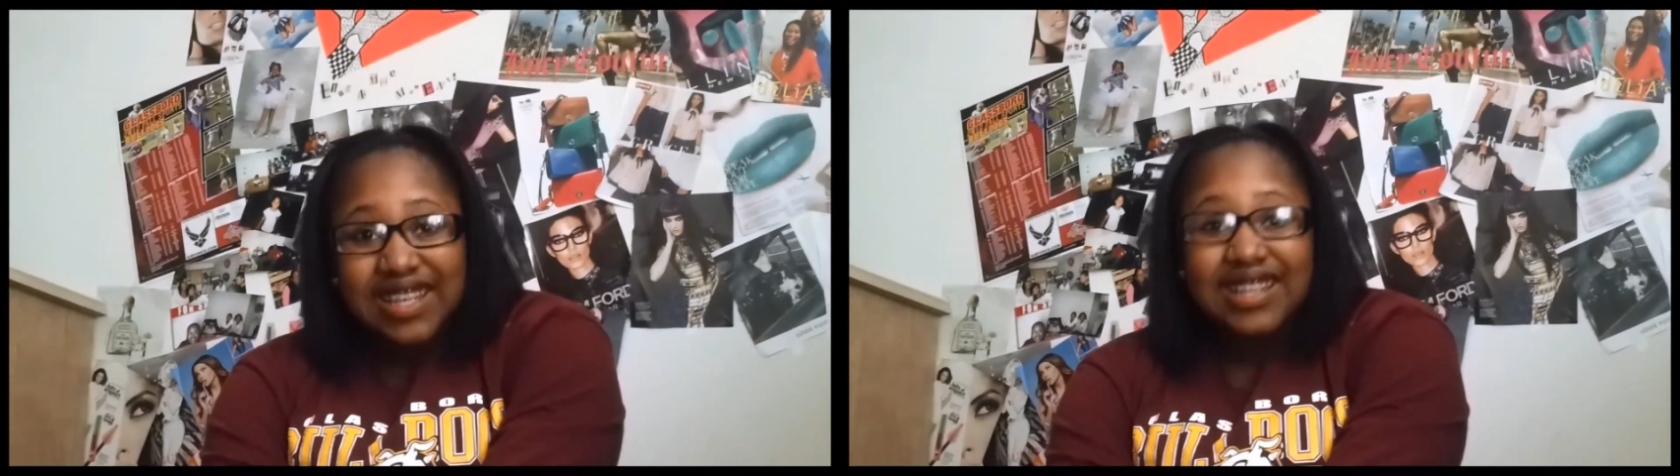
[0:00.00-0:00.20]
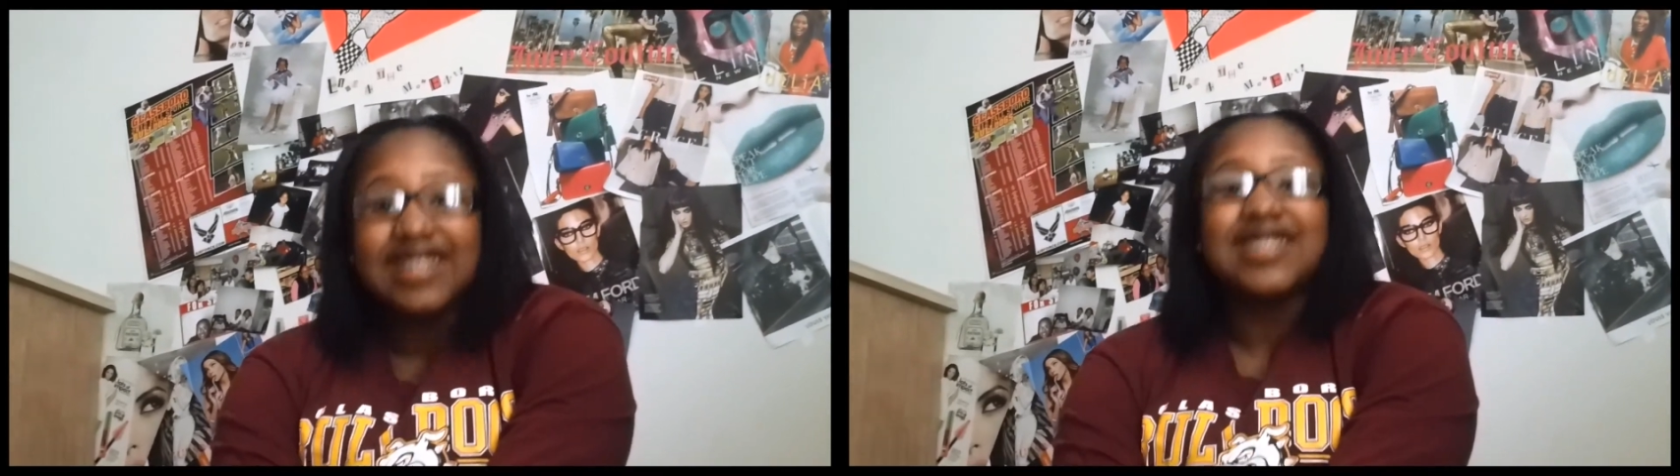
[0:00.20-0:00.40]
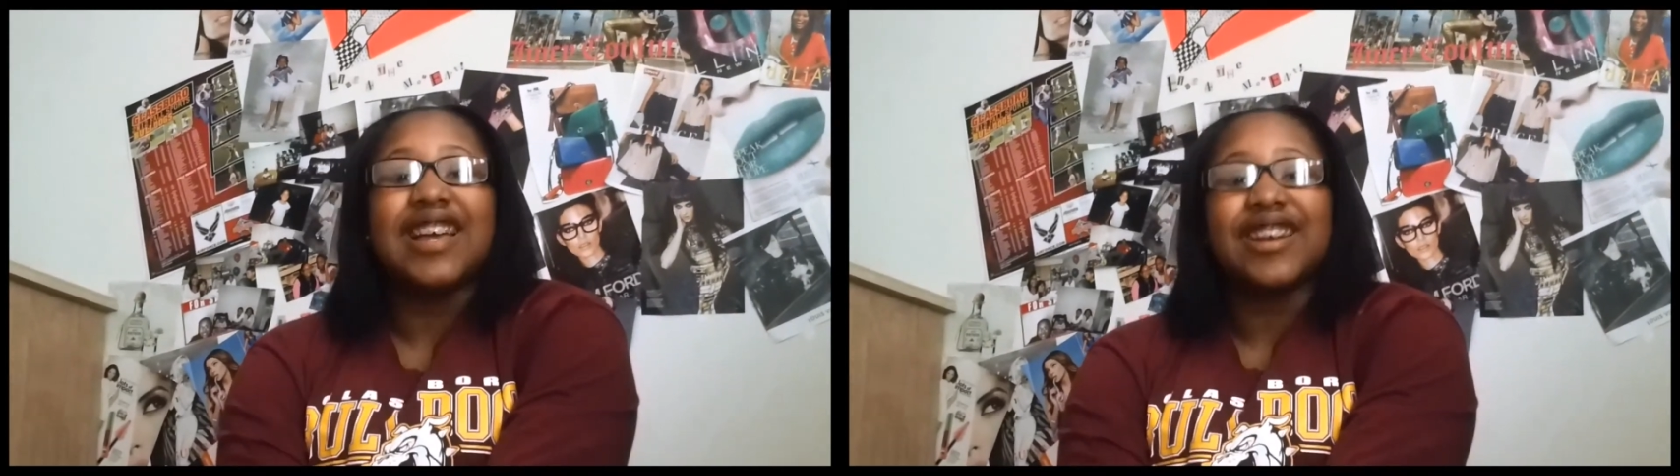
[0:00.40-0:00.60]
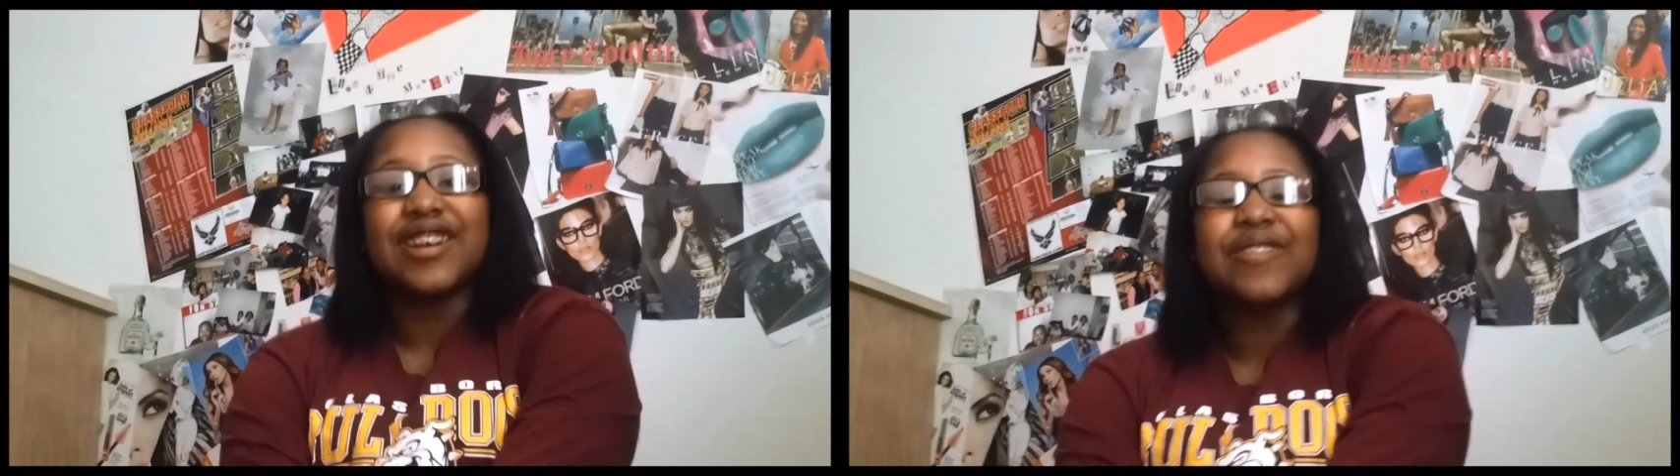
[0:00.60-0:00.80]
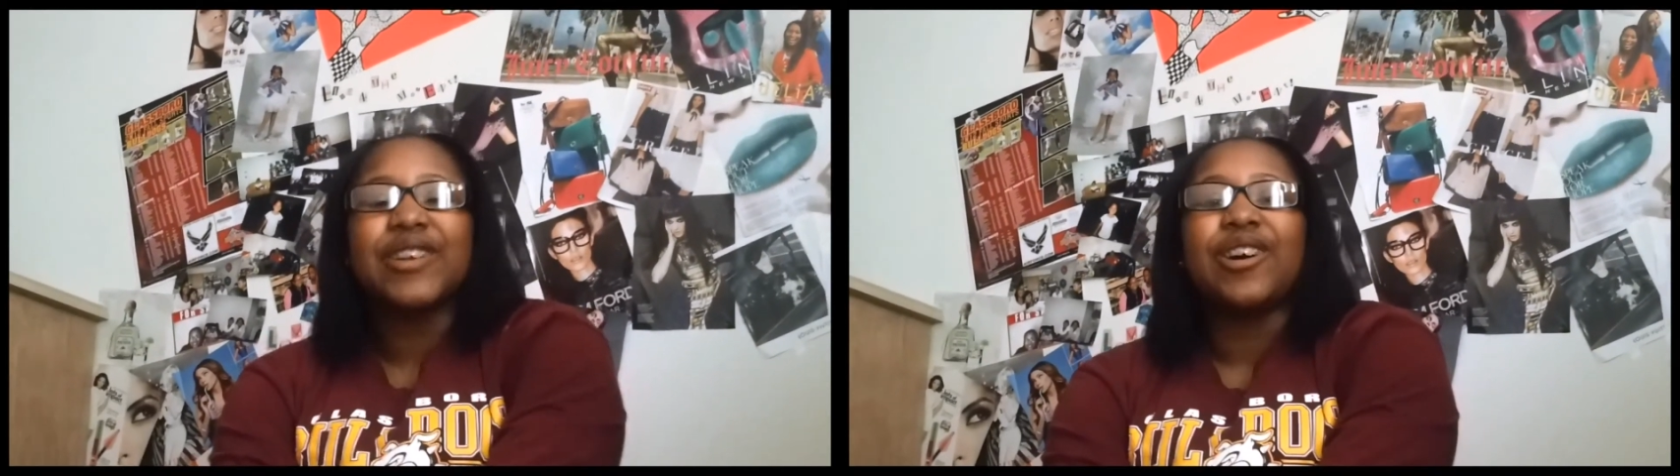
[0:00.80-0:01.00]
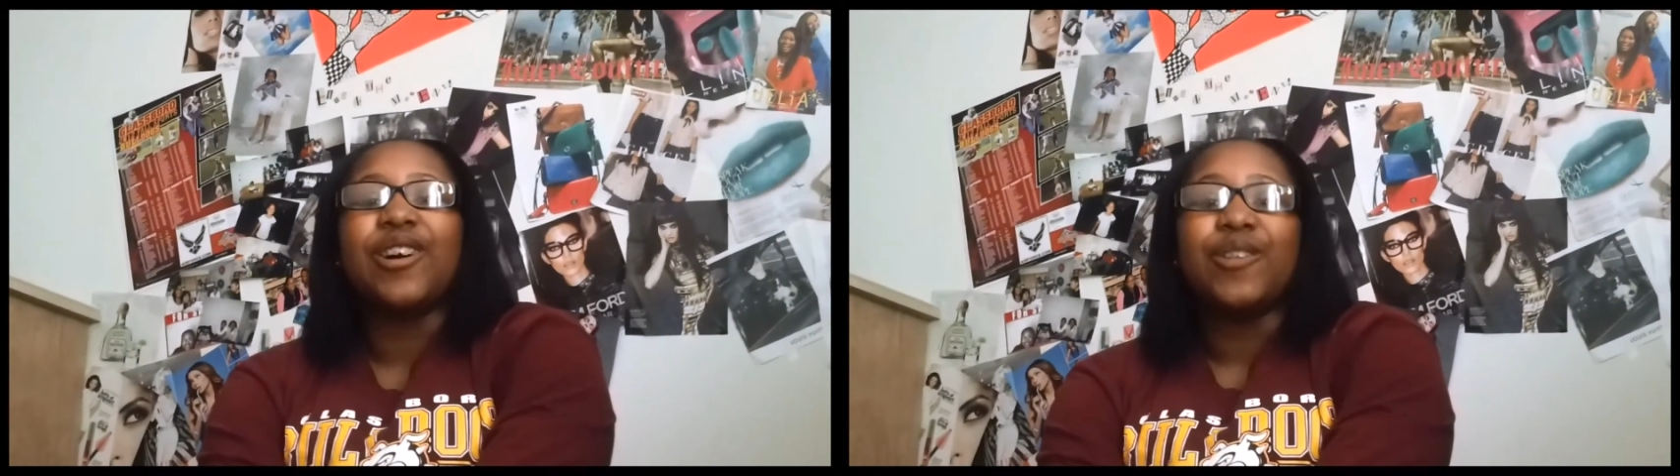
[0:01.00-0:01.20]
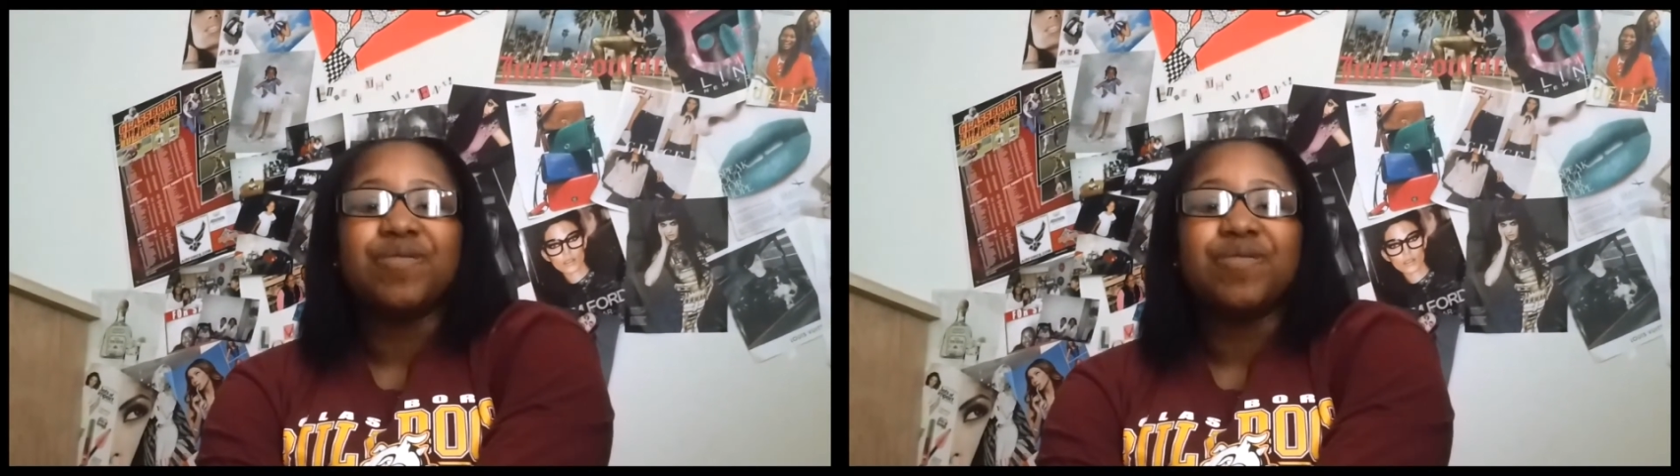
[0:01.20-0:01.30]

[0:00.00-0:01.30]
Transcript: the center of it all.